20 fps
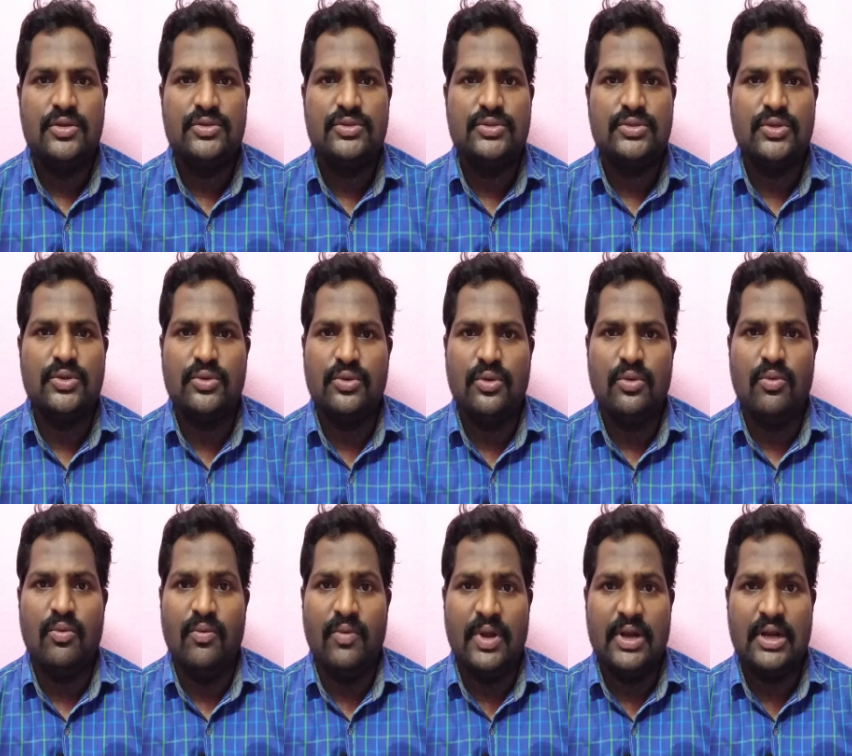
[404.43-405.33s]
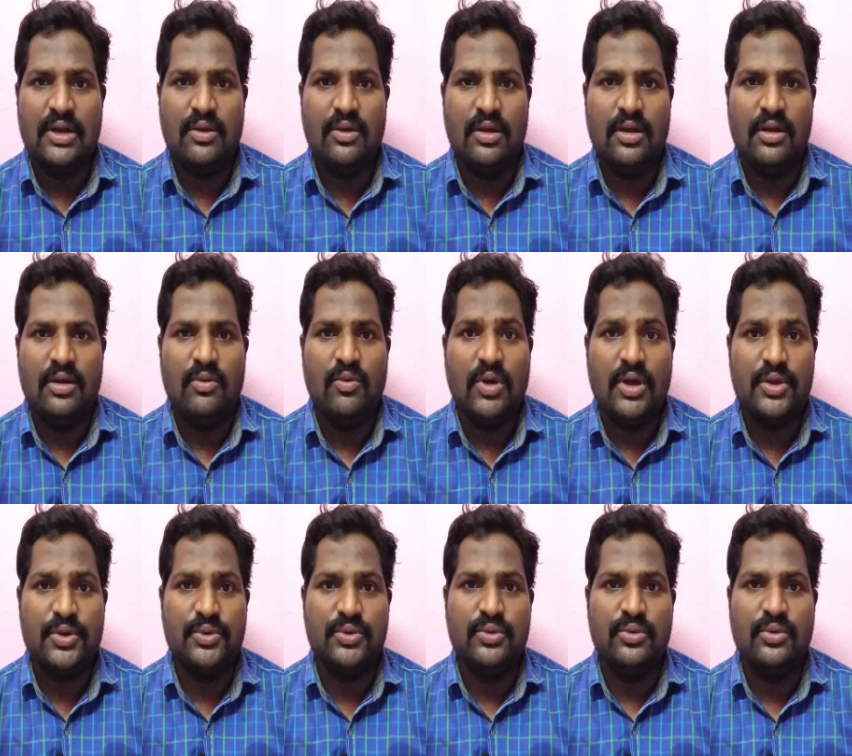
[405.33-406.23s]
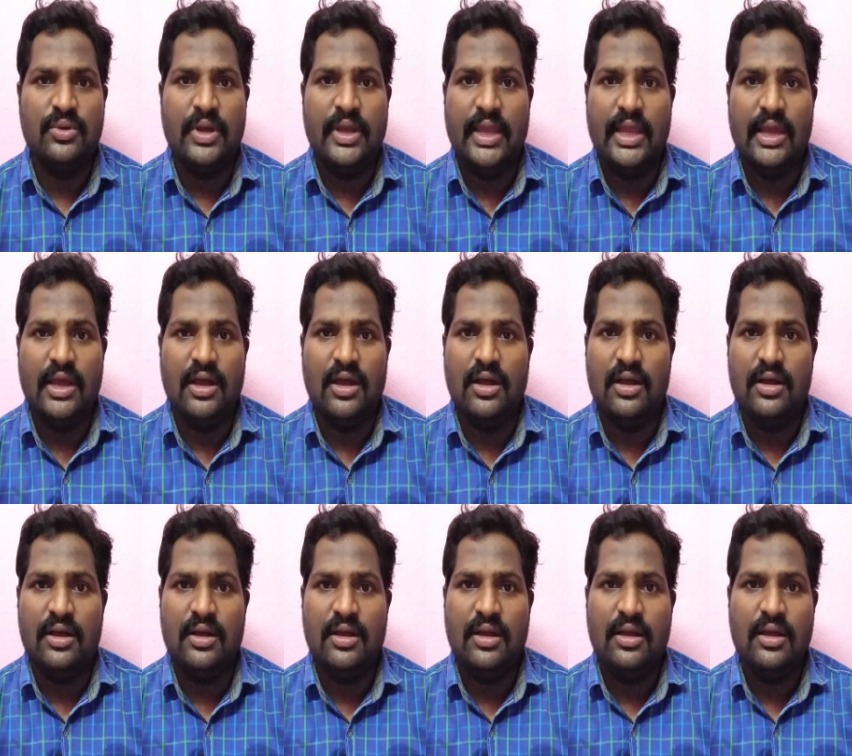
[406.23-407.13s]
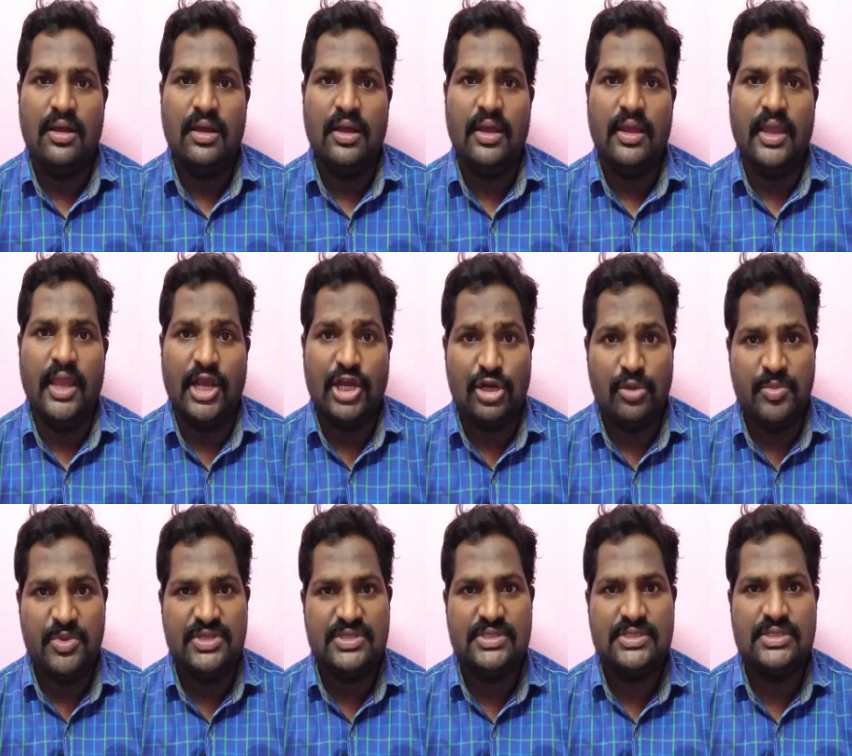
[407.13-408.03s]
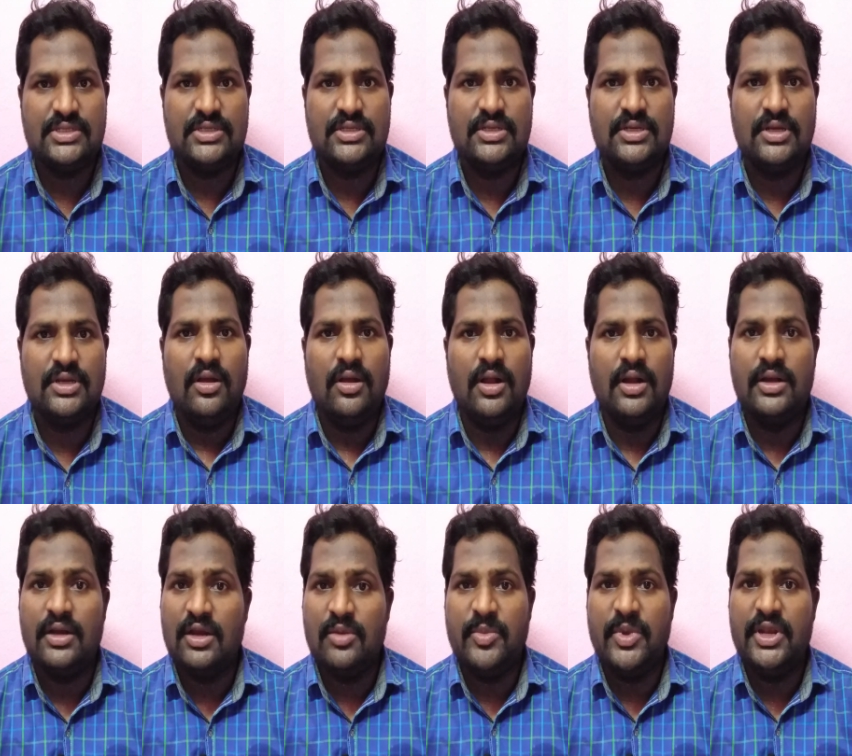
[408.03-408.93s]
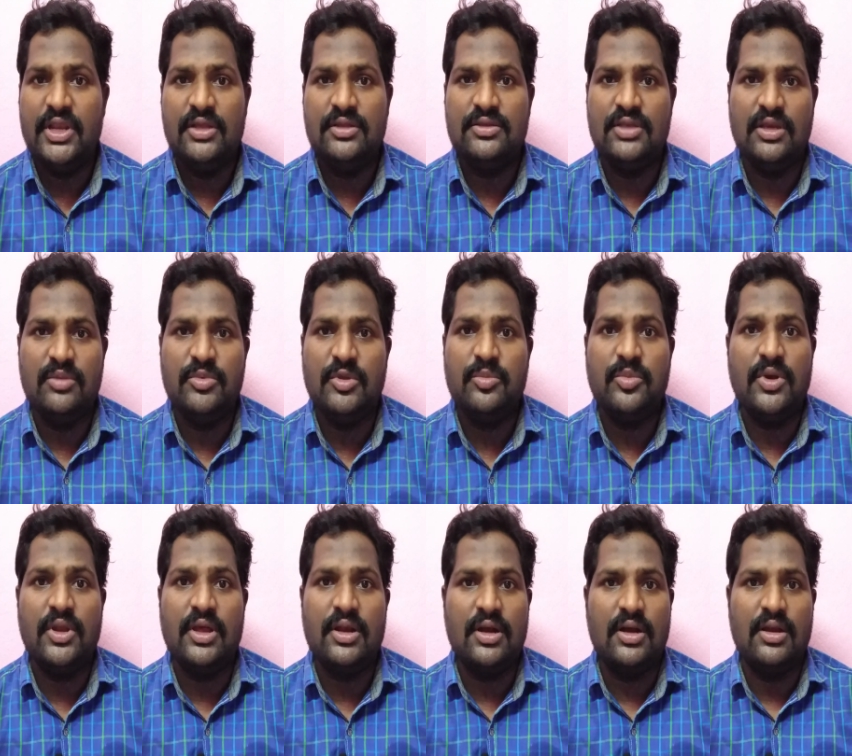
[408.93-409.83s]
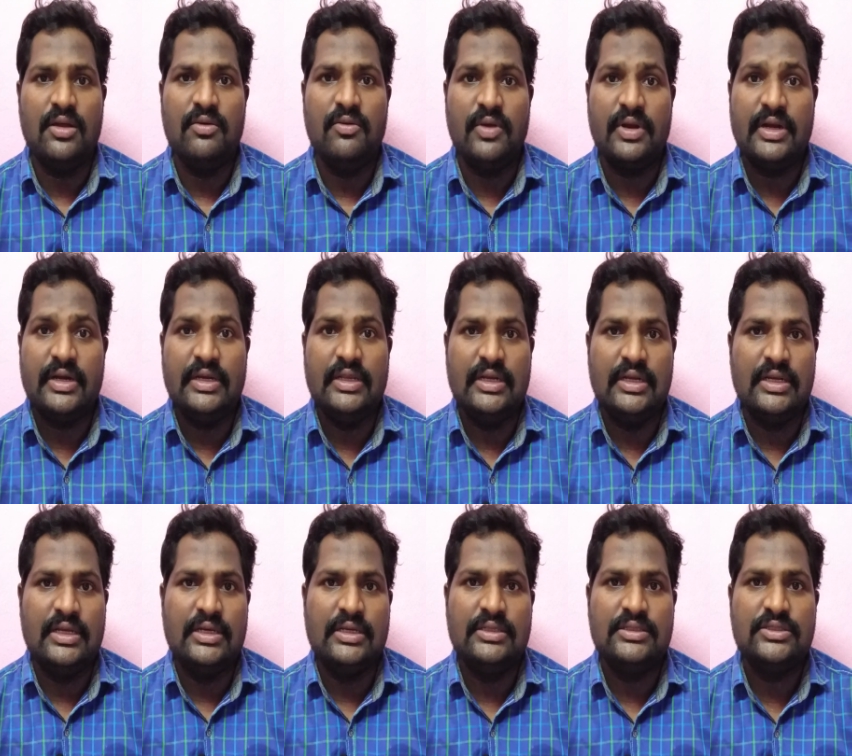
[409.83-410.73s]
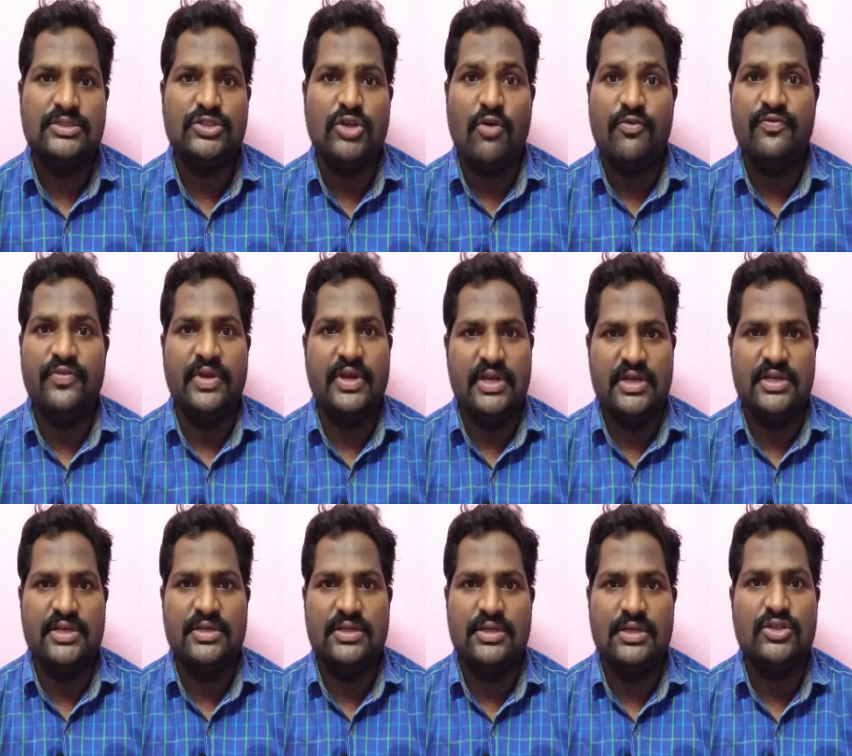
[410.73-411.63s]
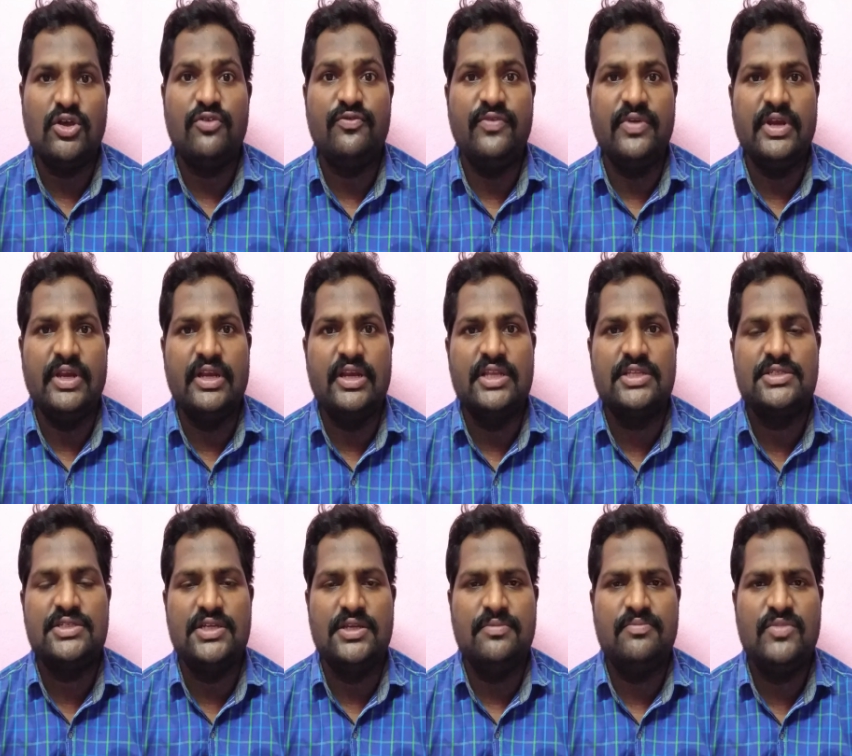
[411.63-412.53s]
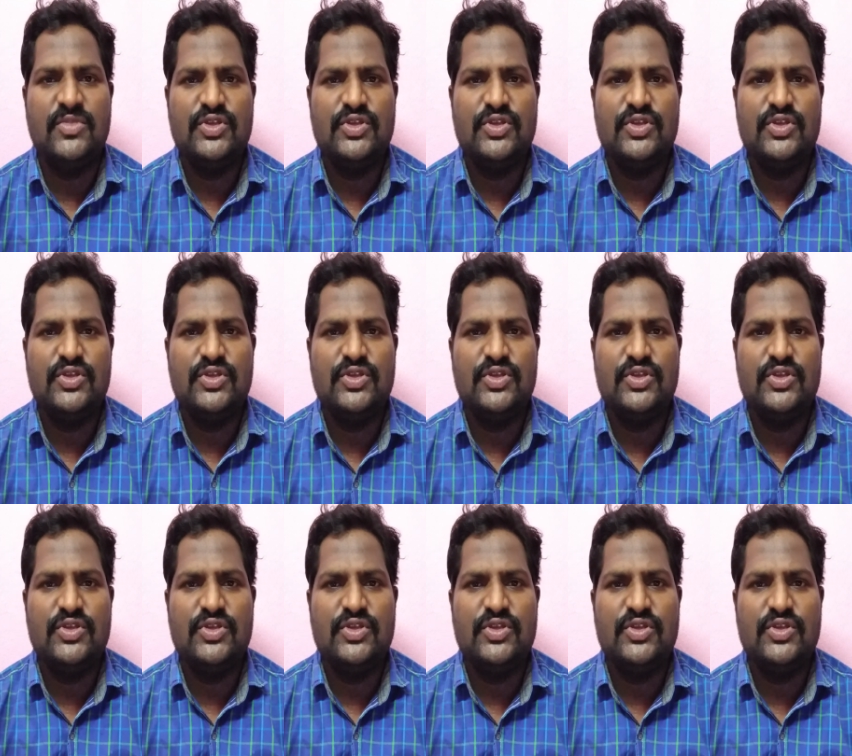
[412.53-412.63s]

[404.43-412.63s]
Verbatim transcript: so one uh, okaru uh, economist, and remaining three people are uh, worked in uh, software in software industry.